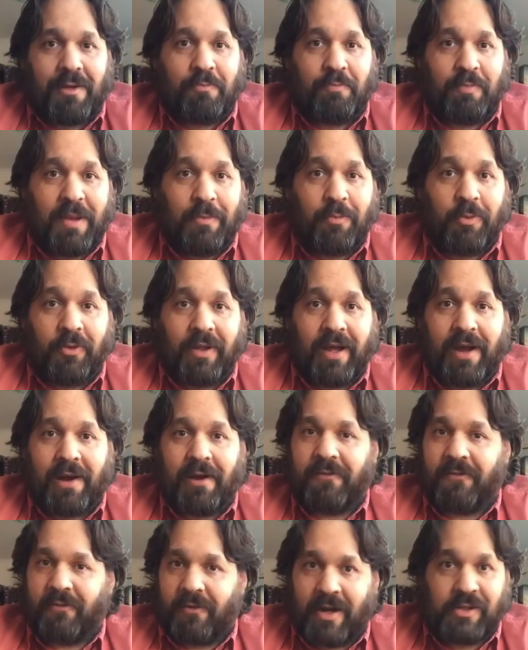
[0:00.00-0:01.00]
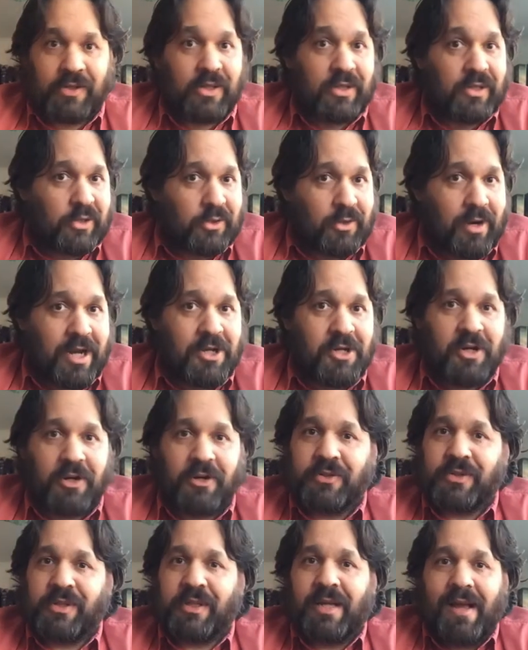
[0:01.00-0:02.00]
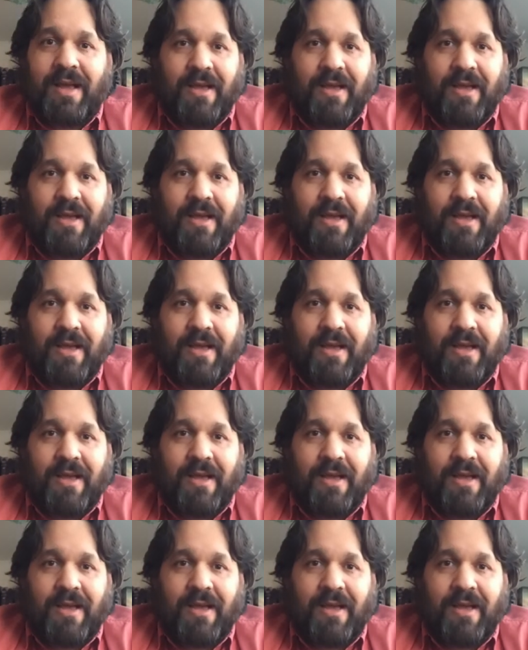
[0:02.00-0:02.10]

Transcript: people there, friends and strangers.